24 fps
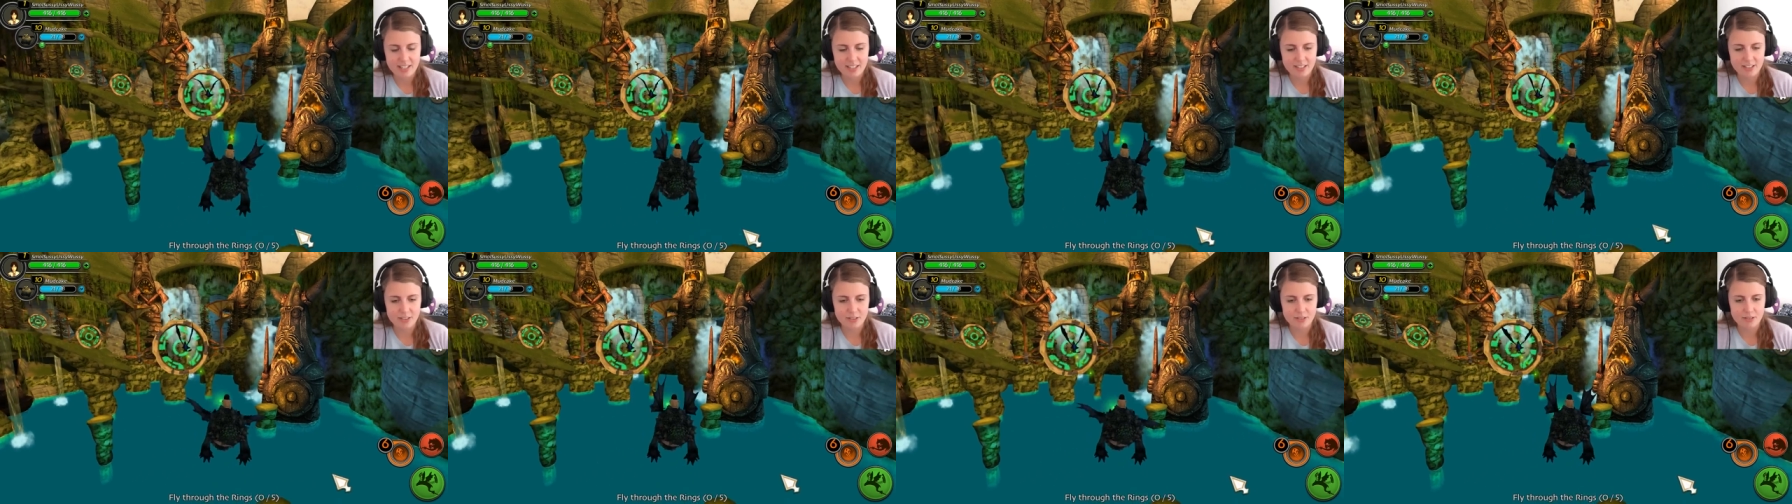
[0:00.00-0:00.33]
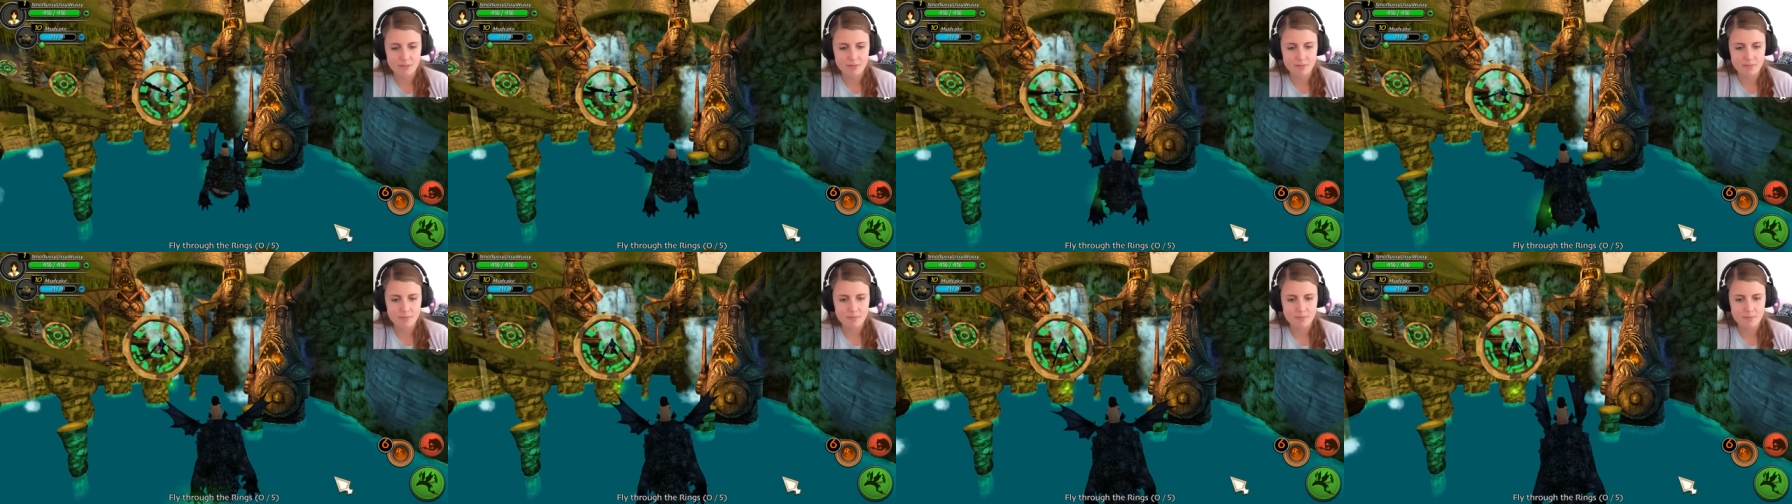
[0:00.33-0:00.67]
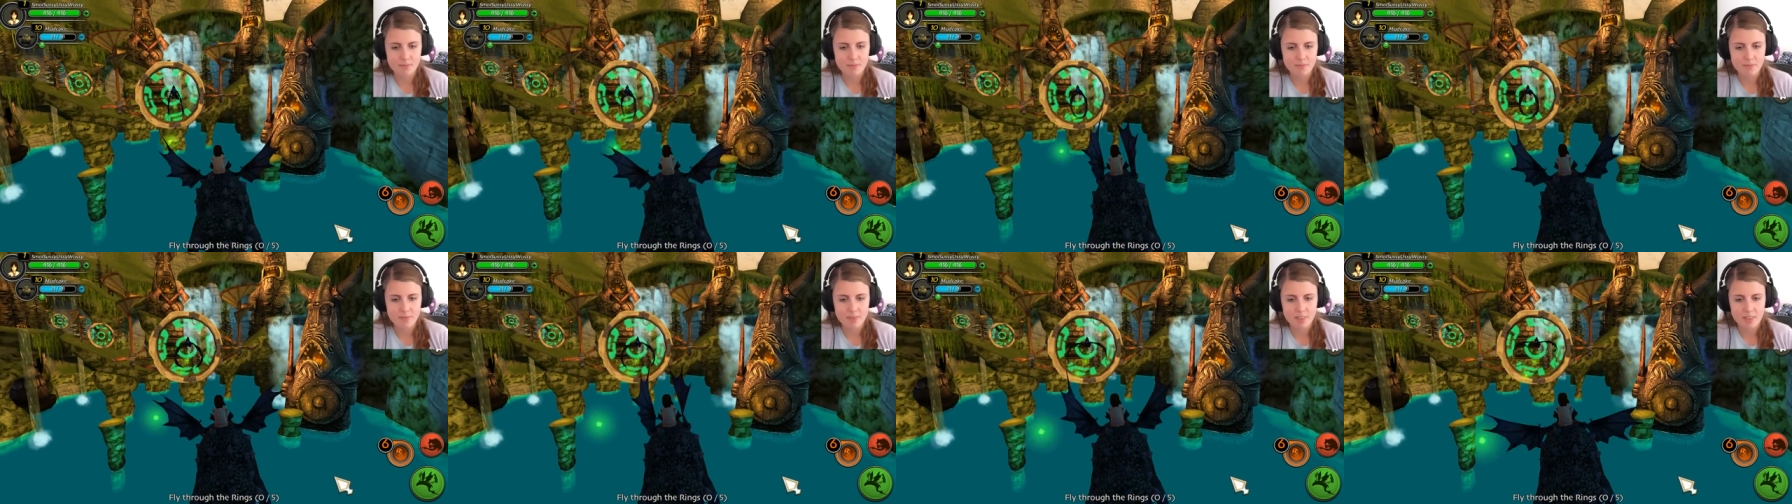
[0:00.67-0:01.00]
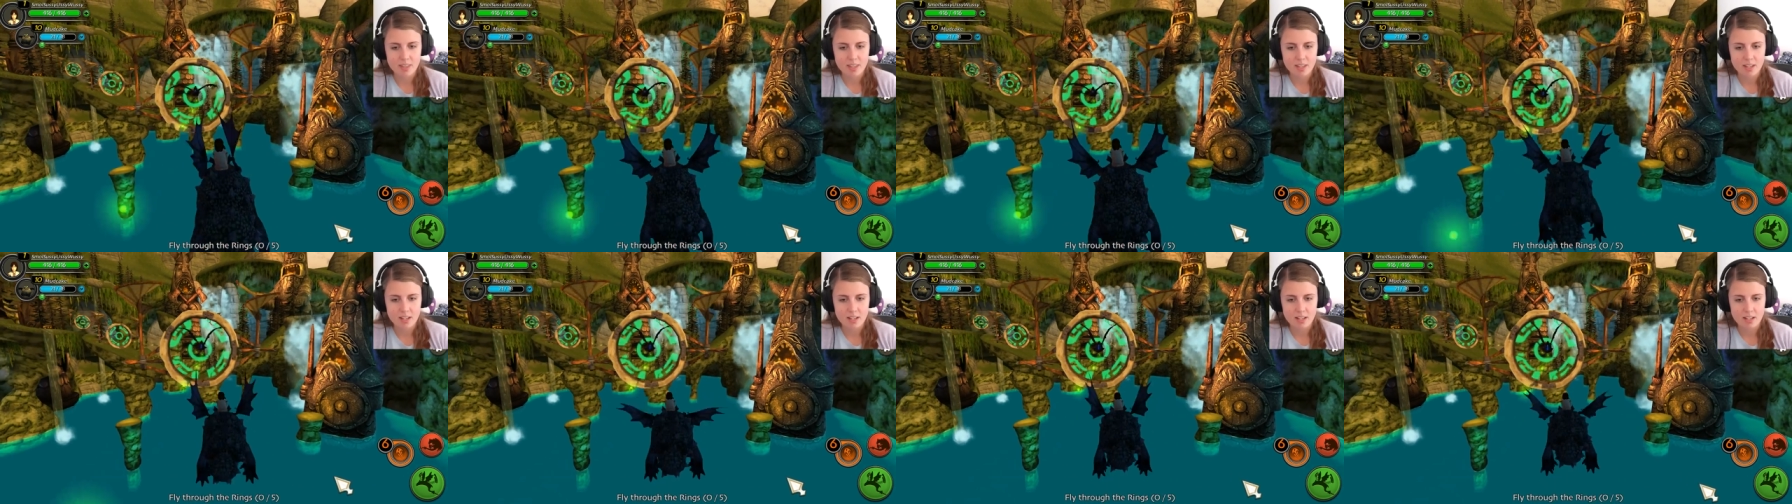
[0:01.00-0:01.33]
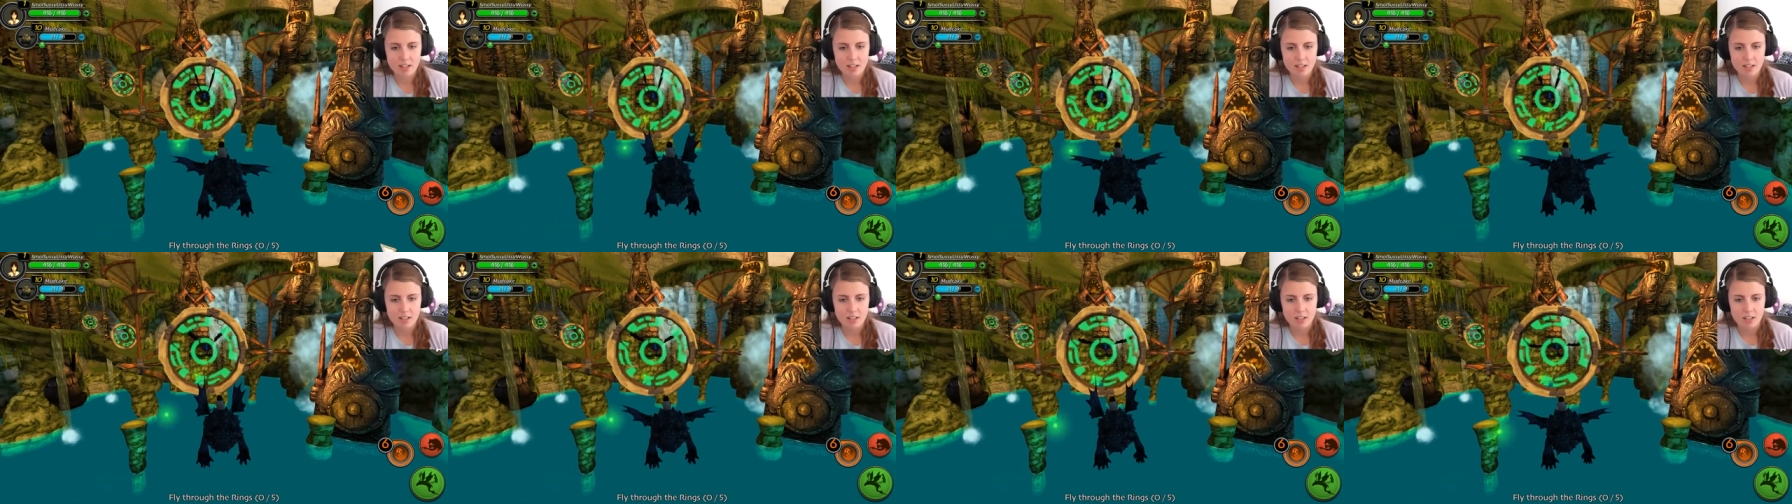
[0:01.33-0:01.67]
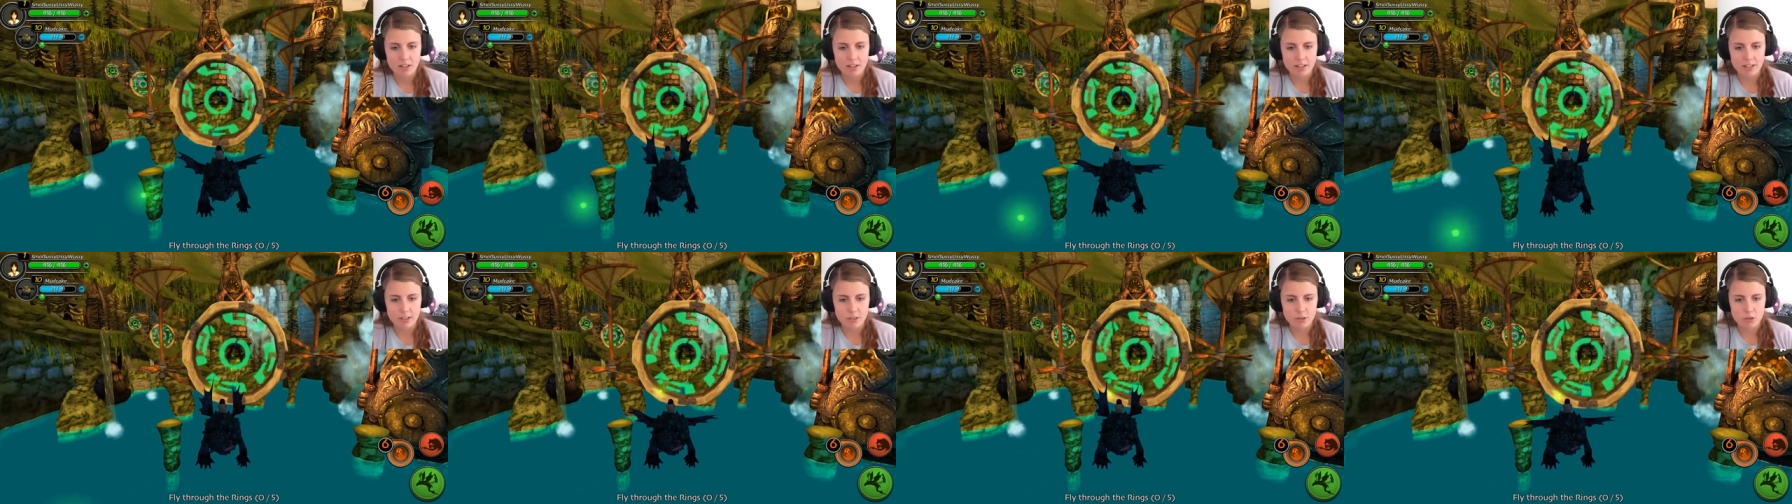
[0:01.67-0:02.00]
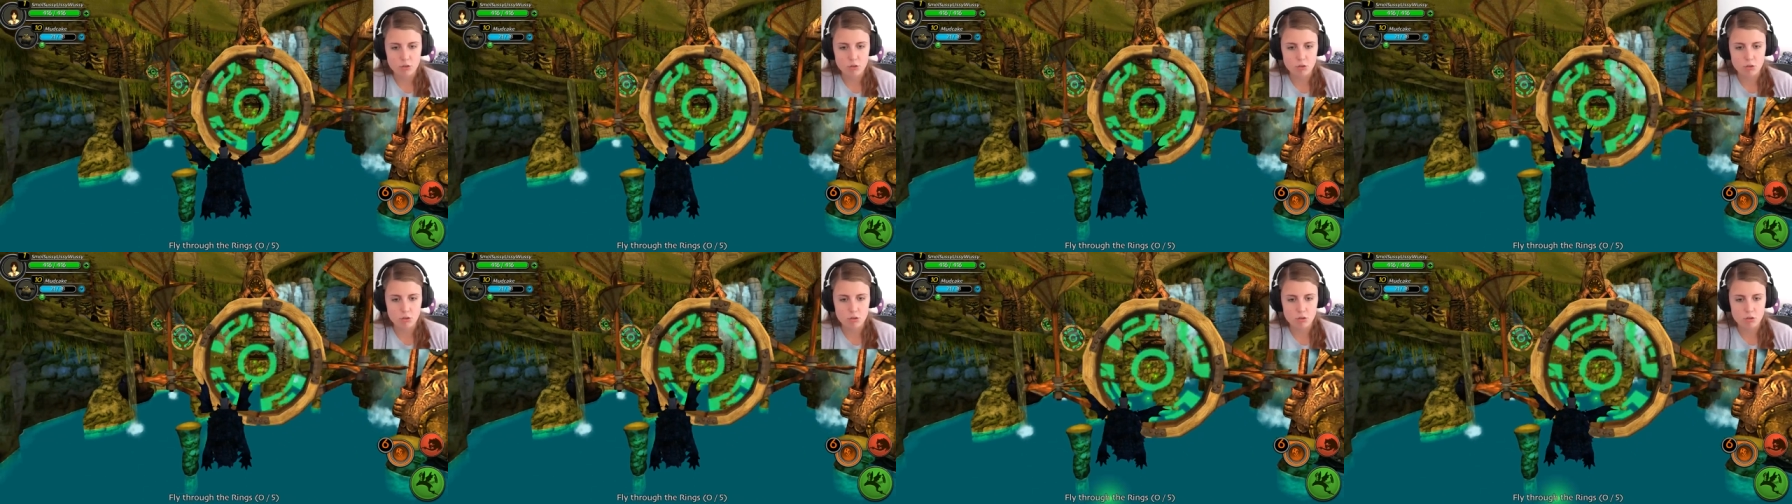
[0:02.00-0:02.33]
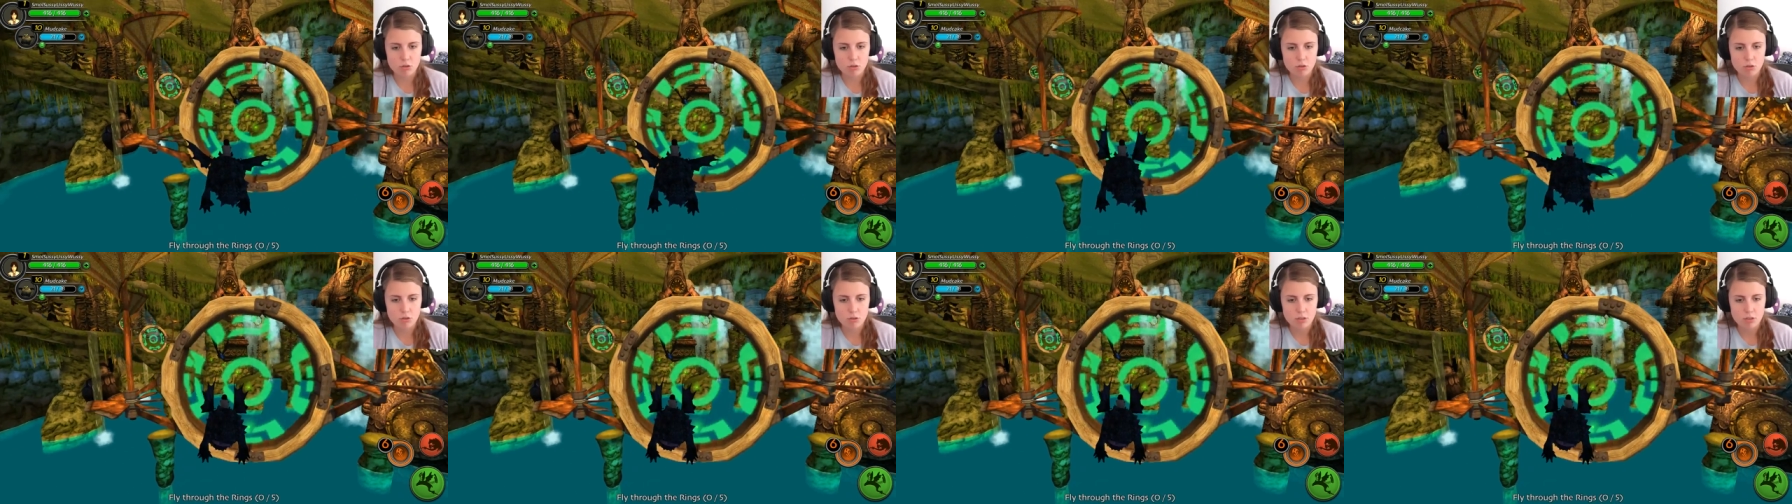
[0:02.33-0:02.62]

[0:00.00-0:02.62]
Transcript: know. Alright, let's go.